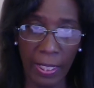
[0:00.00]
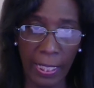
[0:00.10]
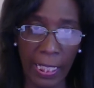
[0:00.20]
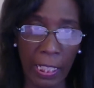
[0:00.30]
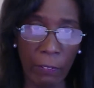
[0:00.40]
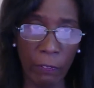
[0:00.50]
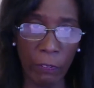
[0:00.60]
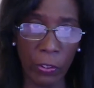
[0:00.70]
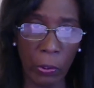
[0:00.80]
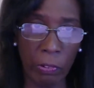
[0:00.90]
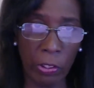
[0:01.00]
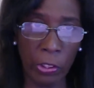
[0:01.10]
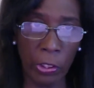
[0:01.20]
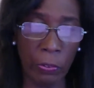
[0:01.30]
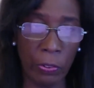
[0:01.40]
If you
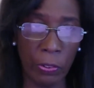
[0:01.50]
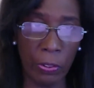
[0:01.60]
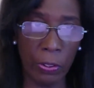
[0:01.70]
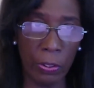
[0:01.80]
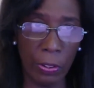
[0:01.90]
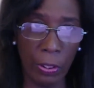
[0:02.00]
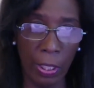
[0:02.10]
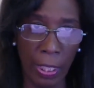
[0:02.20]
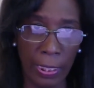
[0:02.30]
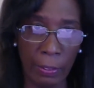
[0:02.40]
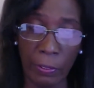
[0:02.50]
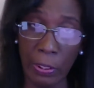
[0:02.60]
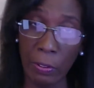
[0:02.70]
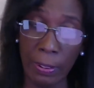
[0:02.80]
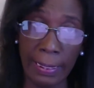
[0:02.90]
reduce a
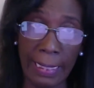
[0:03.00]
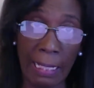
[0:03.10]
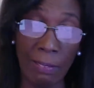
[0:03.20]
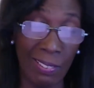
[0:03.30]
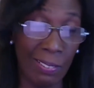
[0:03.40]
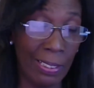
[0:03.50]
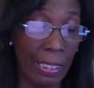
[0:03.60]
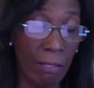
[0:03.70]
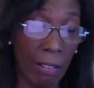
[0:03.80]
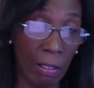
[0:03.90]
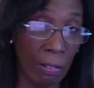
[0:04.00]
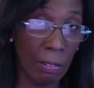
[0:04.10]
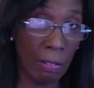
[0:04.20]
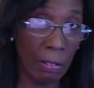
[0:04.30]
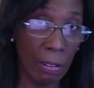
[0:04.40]
difficulty down to 0,
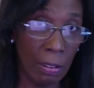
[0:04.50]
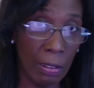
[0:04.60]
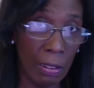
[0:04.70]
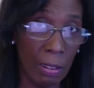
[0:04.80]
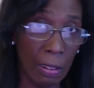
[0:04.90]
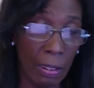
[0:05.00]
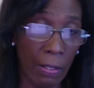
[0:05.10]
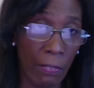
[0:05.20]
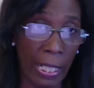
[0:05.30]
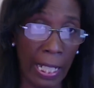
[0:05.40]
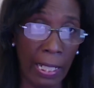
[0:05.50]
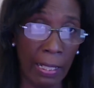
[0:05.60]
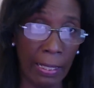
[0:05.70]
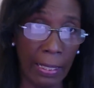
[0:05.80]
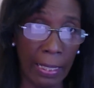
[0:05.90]

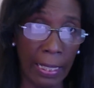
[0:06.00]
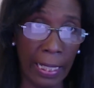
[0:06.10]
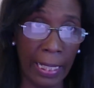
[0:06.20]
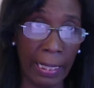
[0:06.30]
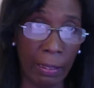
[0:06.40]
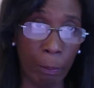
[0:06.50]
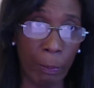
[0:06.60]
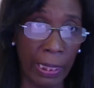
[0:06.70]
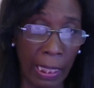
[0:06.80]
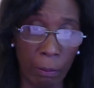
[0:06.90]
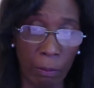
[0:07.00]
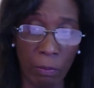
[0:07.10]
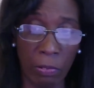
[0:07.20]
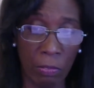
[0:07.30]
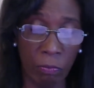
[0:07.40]
then it becomes
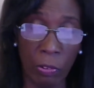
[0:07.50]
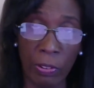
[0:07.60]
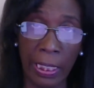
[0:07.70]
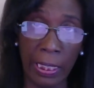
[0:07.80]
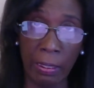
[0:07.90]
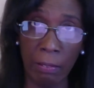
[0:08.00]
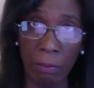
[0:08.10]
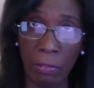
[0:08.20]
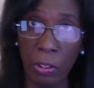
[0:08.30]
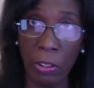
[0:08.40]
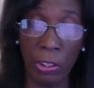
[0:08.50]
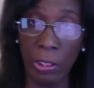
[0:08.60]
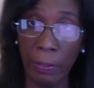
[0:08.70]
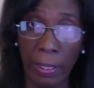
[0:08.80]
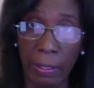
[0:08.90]
routine. You can do
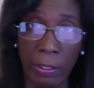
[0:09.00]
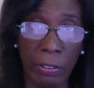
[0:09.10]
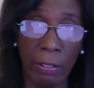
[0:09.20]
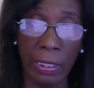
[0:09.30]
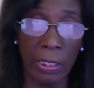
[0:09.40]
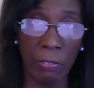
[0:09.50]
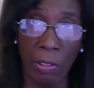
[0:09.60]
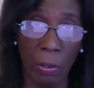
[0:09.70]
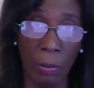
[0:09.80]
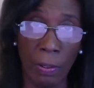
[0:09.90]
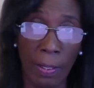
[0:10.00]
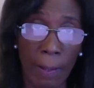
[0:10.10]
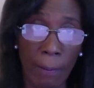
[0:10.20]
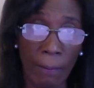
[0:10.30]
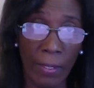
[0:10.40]
it. You don't need to roll.
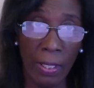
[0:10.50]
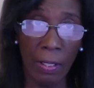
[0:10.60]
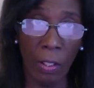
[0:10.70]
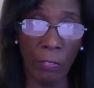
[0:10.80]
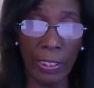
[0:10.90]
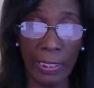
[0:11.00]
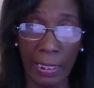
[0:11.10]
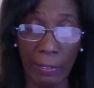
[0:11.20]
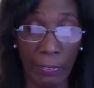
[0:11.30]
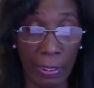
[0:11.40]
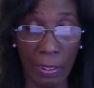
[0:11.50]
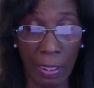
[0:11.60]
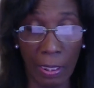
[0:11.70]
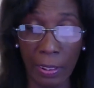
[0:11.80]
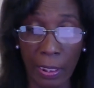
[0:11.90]
Obviously, if it's
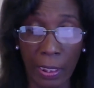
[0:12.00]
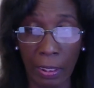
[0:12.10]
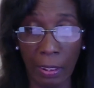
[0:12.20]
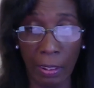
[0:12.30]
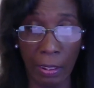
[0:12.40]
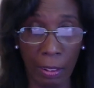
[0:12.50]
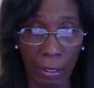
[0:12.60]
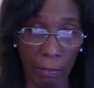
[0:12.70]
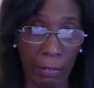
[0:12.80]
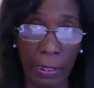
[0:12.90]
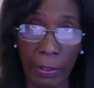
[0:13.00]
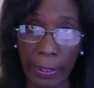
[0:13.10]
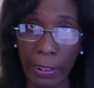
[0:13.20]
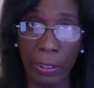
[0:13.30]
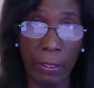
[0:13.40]
30, you don't
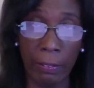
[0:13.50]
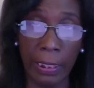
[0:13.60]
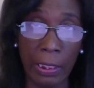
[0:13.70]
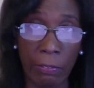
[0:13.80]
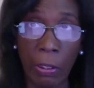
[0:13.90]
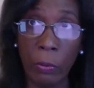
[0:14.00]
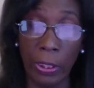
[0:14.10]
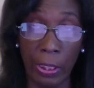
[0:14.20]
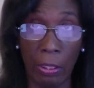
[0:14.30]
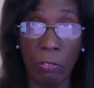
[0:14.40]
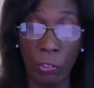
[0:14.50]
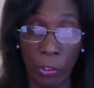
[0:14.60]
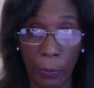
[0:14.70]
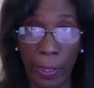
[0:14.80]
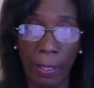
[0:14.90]
need to roll. You can't do it.